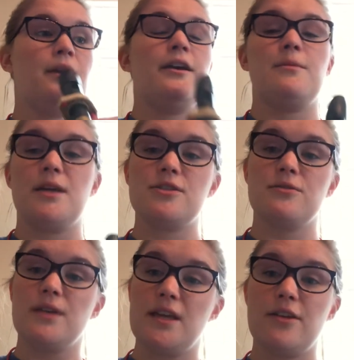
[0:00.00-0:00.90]
And make sure
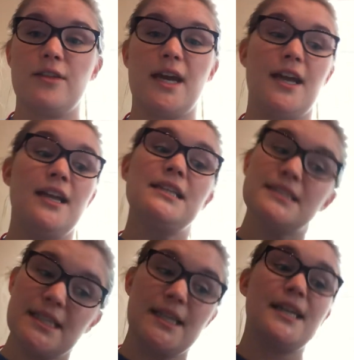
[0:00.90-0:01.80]
we hear that
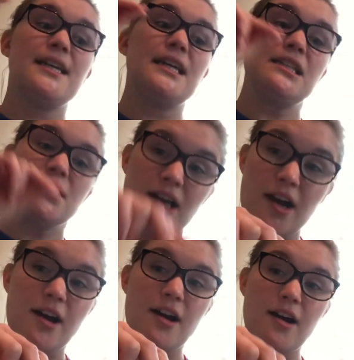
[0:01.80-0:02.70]

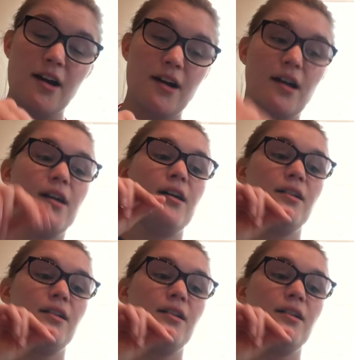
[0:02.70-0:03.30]
T-ta,